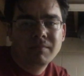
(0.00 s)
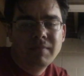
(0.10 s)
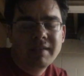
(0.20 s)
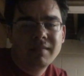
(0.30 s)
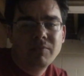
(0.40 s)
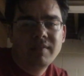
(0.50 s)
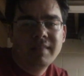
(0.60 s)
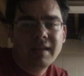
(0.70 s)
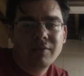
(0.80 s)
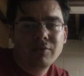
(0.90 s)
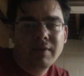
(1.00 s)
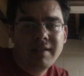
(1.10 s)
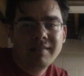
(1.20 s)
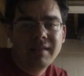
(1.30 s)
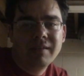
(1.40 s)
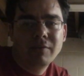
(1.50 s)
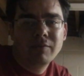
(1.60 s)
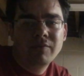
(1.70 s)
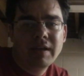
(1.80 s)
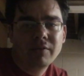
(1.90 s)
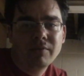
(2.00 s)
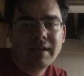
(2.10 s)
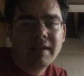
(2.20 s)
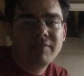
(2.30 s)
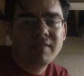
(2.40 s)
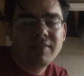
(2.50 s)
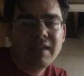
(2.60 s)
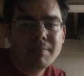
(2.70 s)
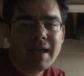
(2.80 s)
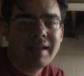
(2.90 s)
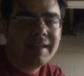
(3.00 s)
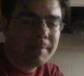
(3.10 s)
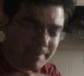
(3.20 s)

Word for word: Yes, I'm just that crazy over falconry. I have to think about it